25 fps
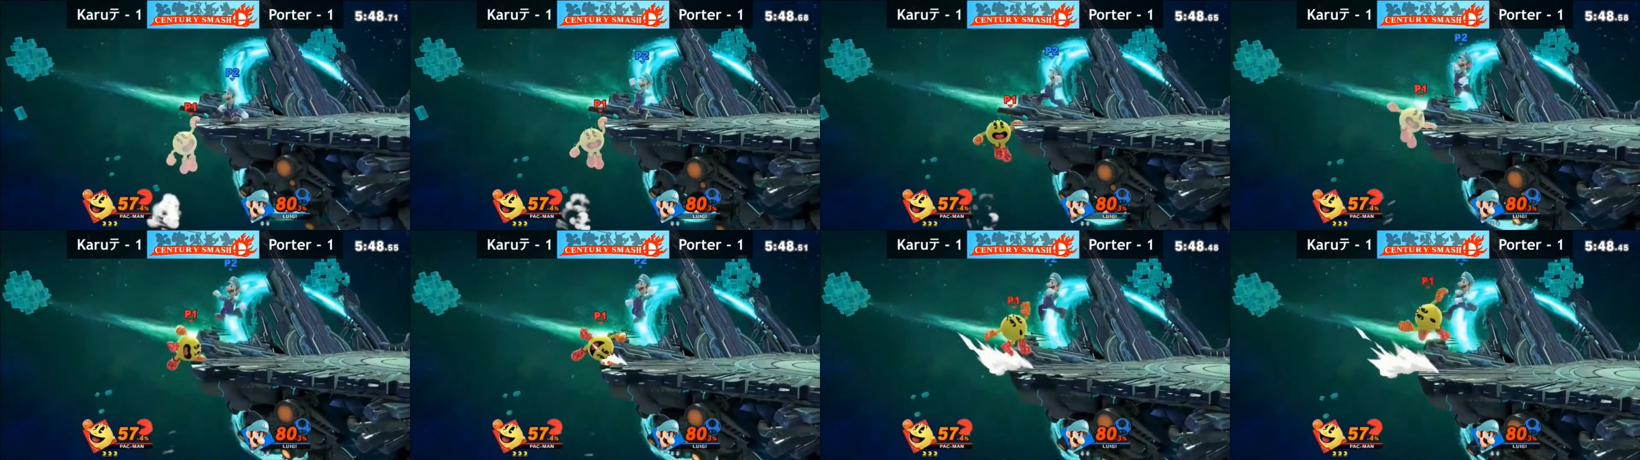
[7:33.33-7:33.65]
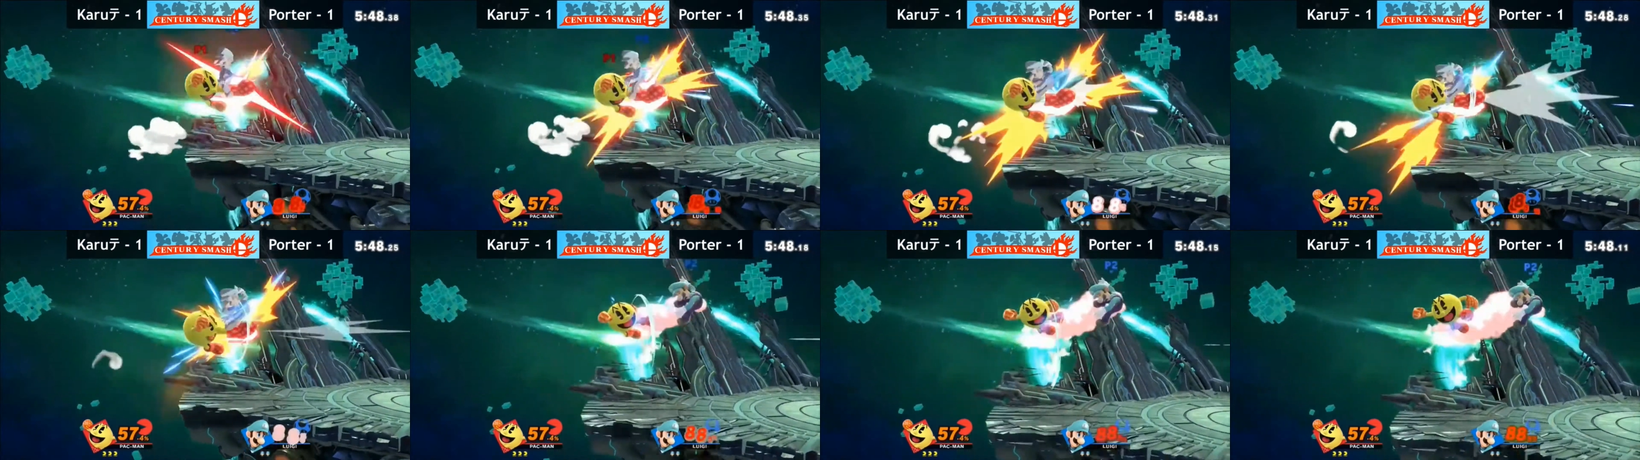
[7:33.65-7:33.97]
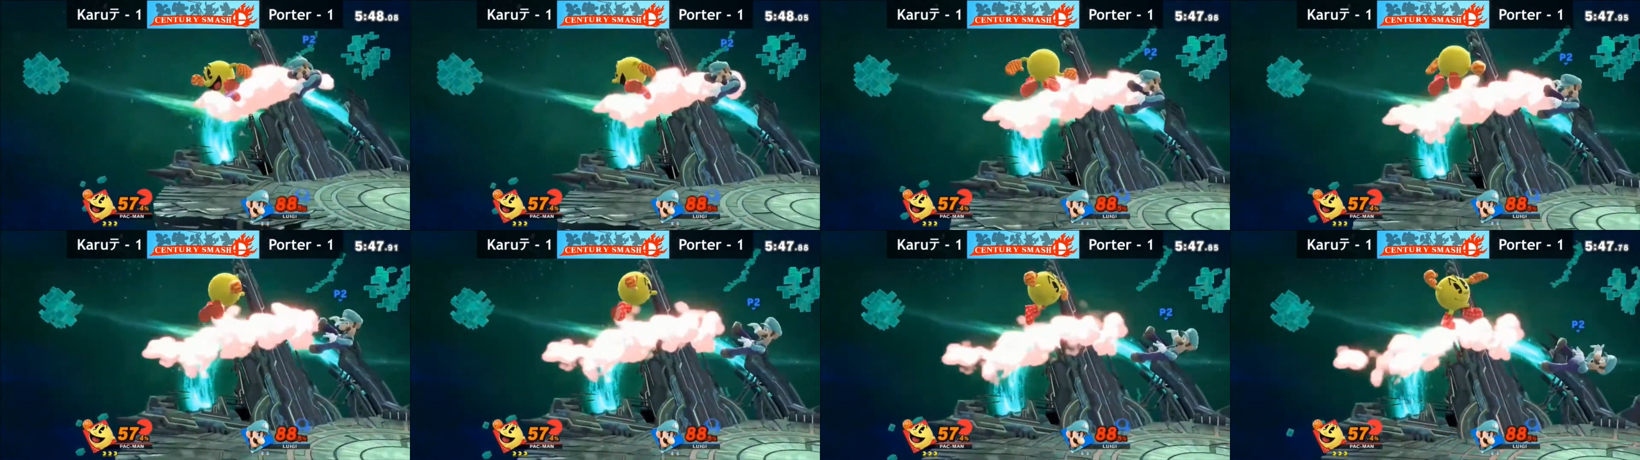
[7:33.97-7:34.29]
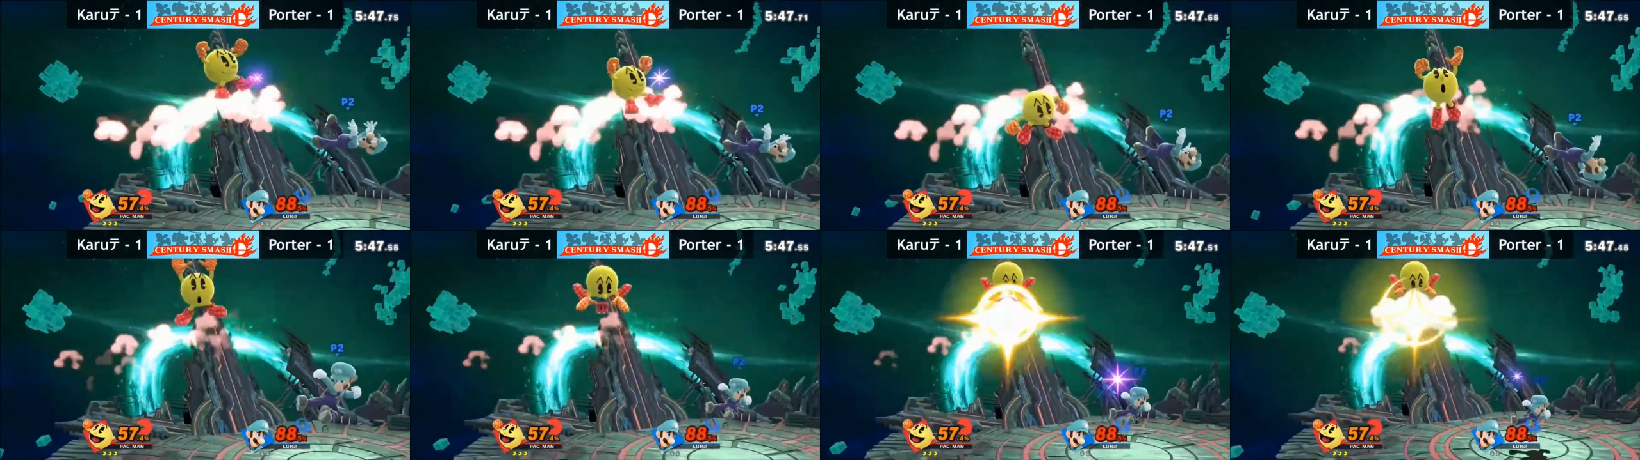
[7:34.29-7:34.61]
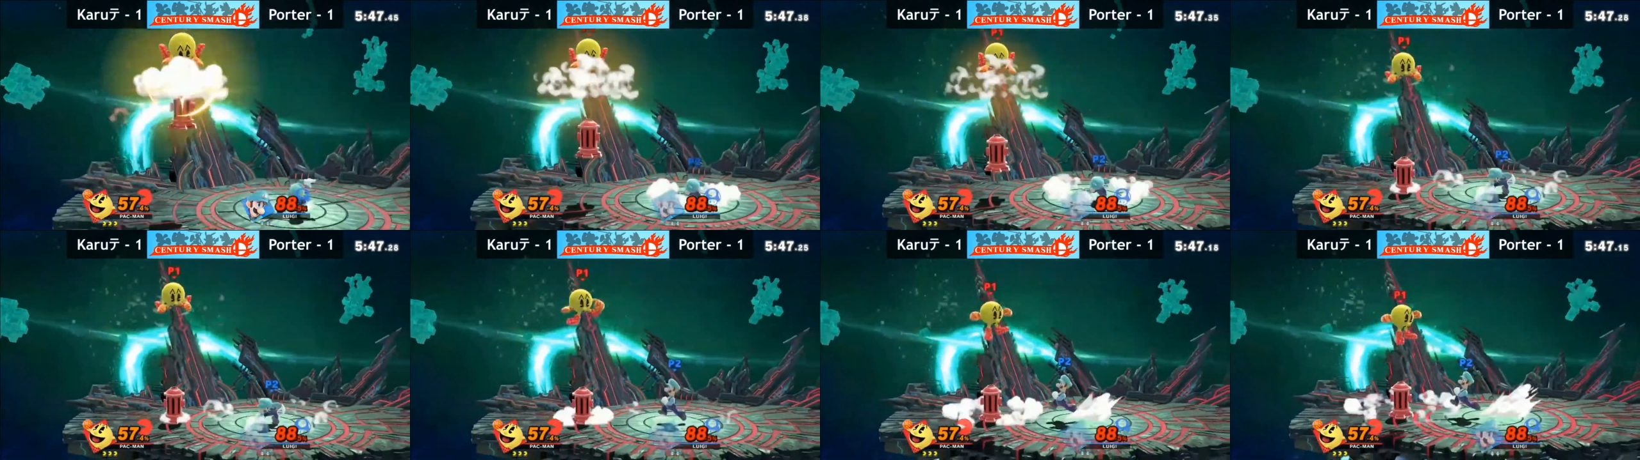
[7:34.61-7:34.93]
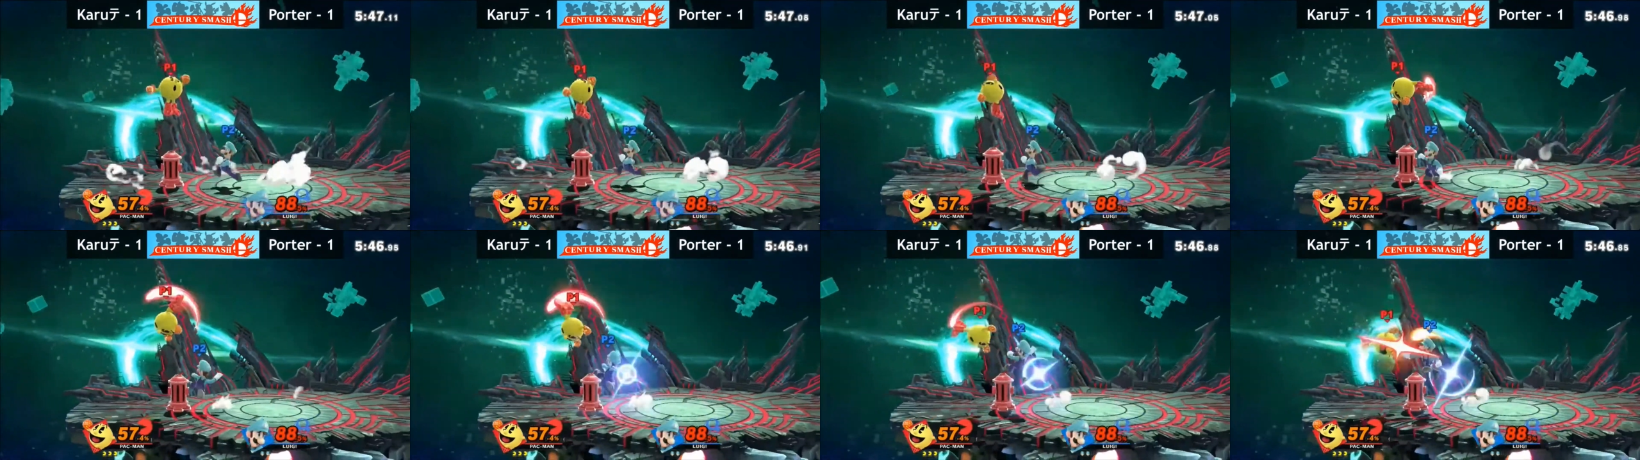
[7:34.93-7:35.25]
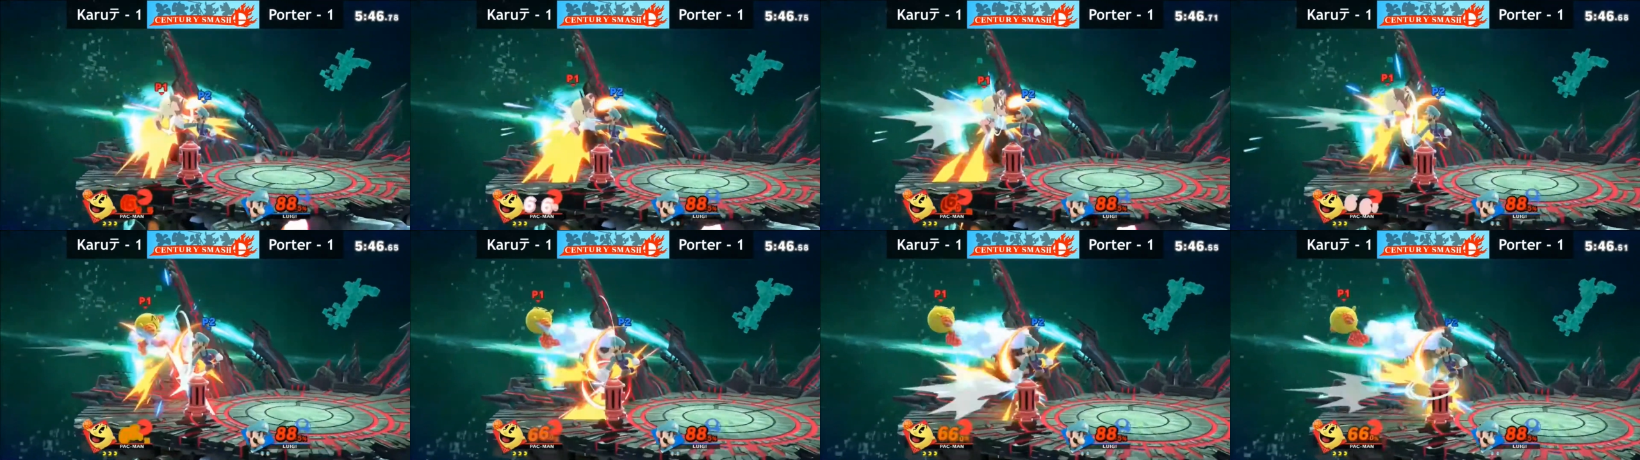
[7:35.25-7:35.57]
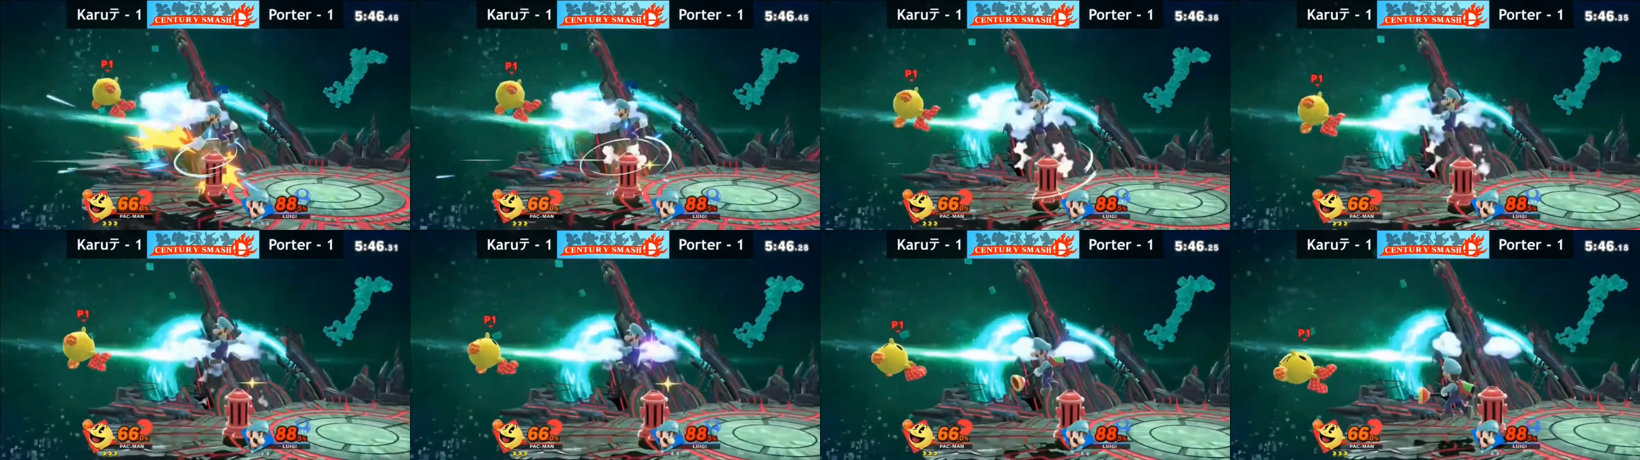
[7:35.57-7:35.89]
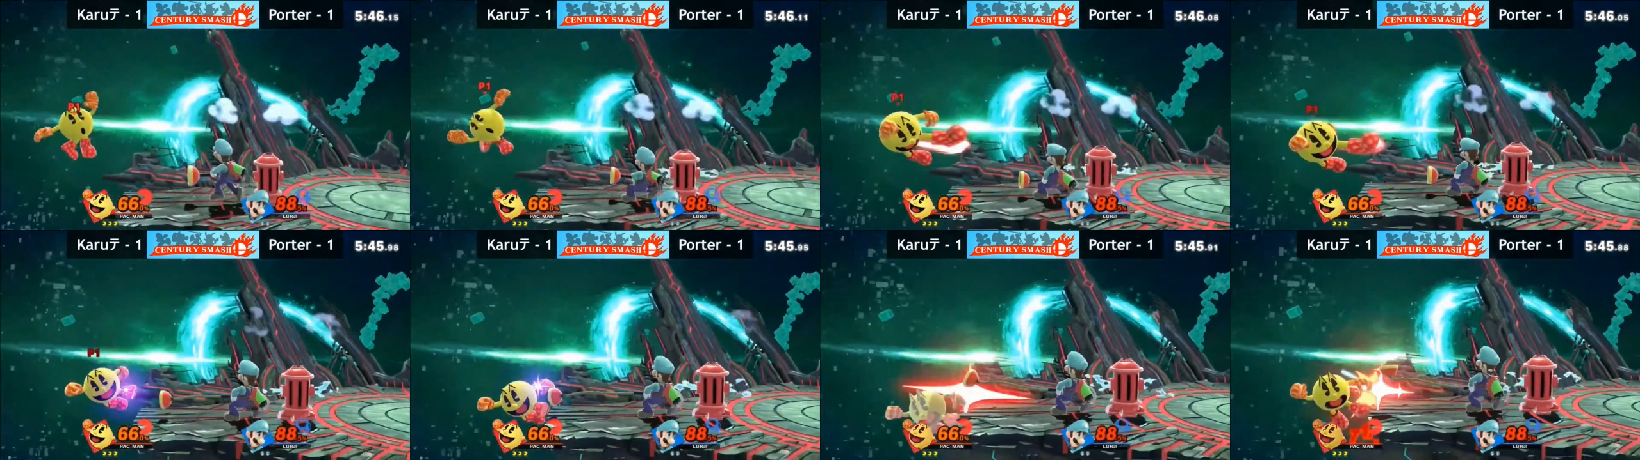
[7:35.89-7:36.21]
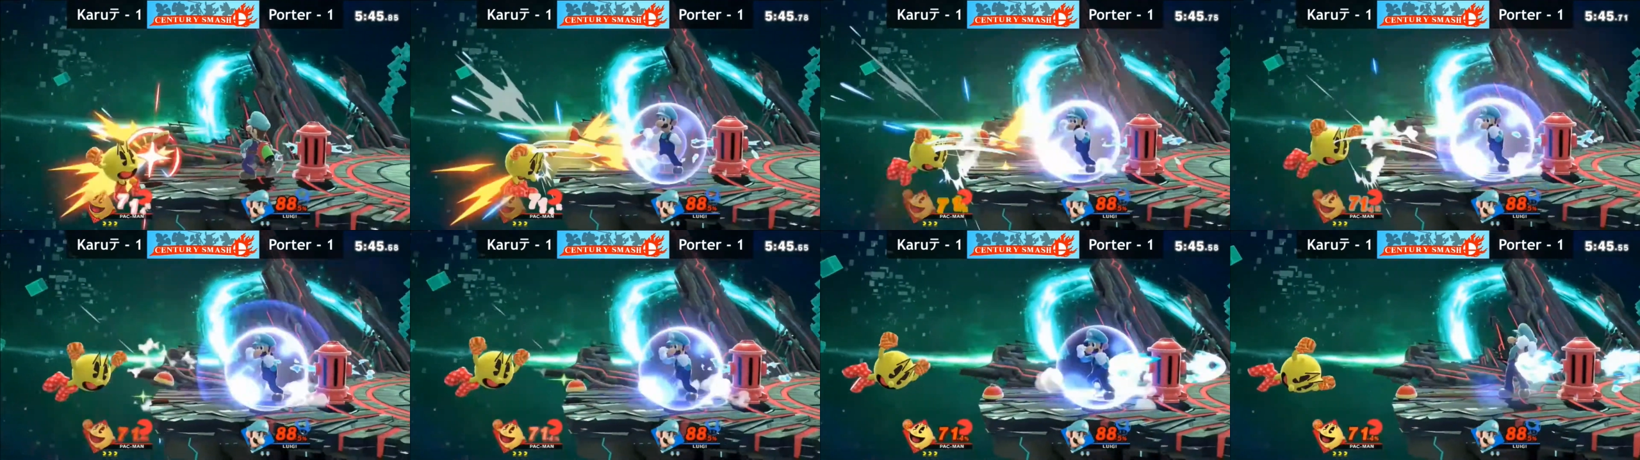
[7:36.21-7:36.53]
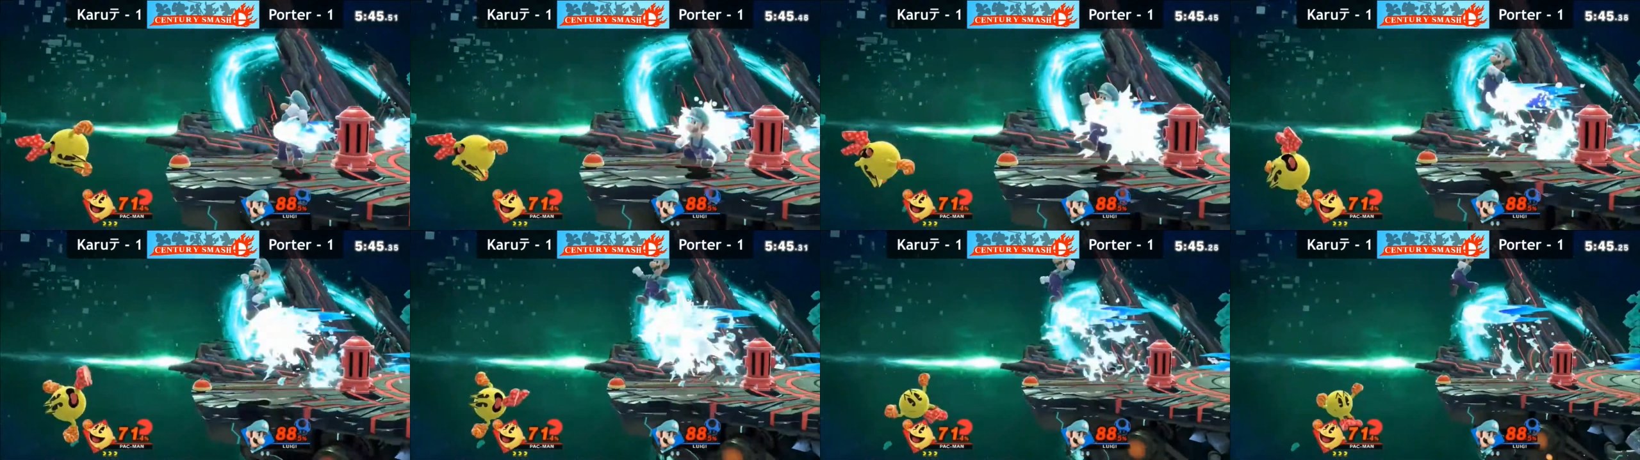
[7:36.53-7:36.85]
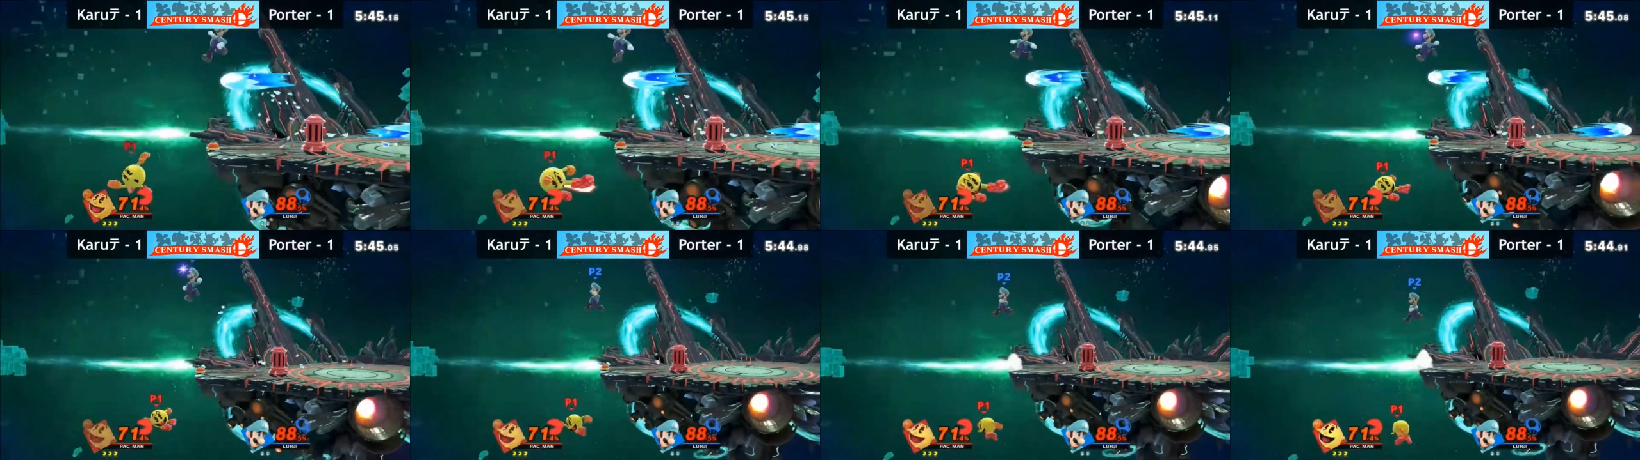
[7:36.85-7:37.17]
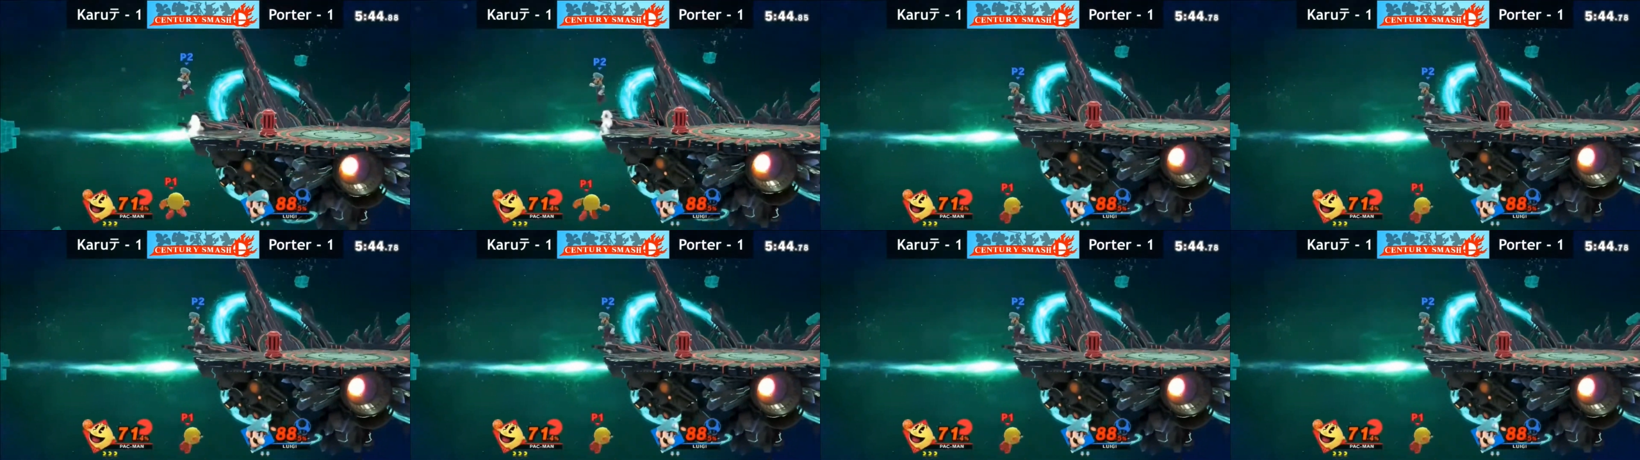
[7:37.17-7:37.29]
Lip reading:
Nobody's mouth can be seen.